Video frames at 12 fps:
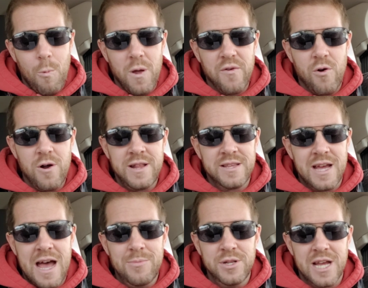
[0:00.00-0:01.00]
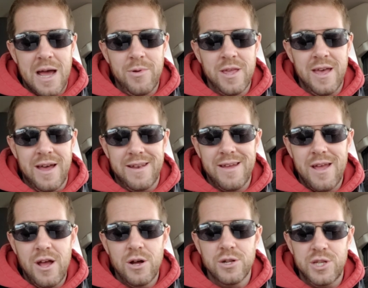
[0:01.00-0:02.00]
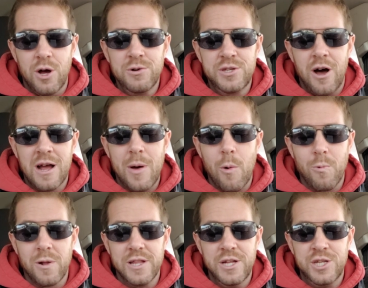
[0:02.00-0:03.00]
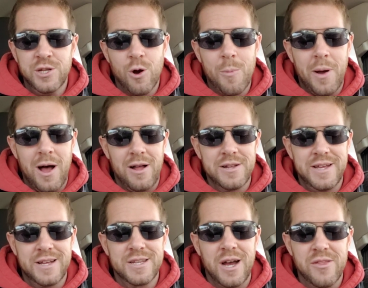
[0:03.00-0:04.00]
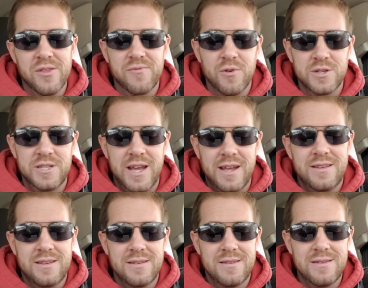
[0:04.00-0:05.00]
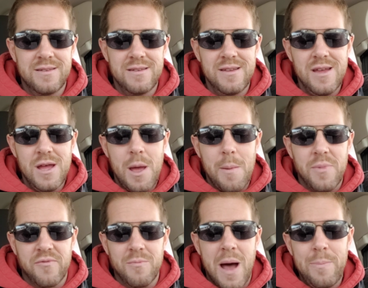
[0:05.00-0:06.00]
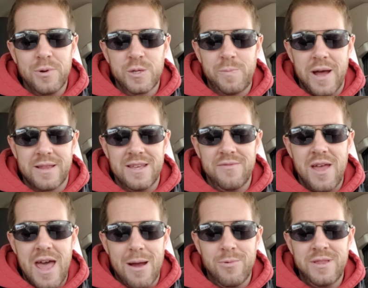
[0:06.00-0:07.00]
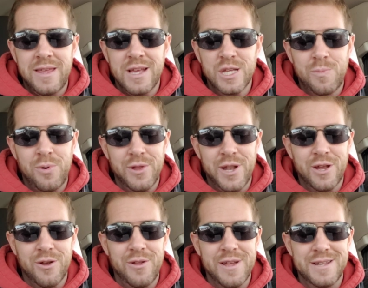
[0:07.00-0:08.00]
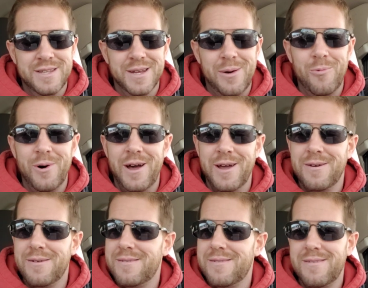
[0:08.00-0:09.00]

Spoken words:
We've heard it time and time again. Don't talk about religion or politics on the first date. But from my perspective, everything is political in some way.